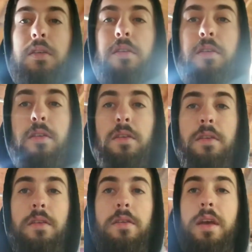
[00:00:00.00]
yeah,
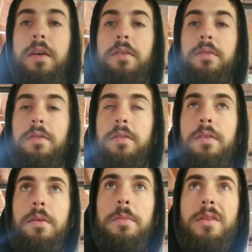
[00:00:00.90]
I mean,
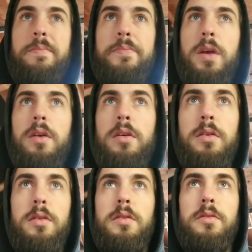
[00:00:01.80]
so
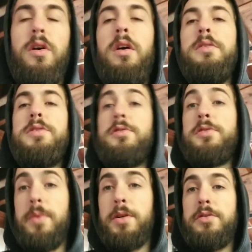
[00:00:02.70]
I'll insert some pictures
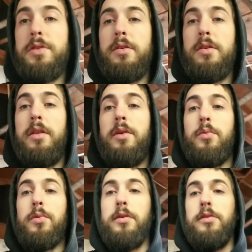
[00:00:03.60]
here and then we'll continue
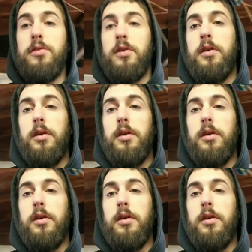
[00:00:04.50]
talking about it.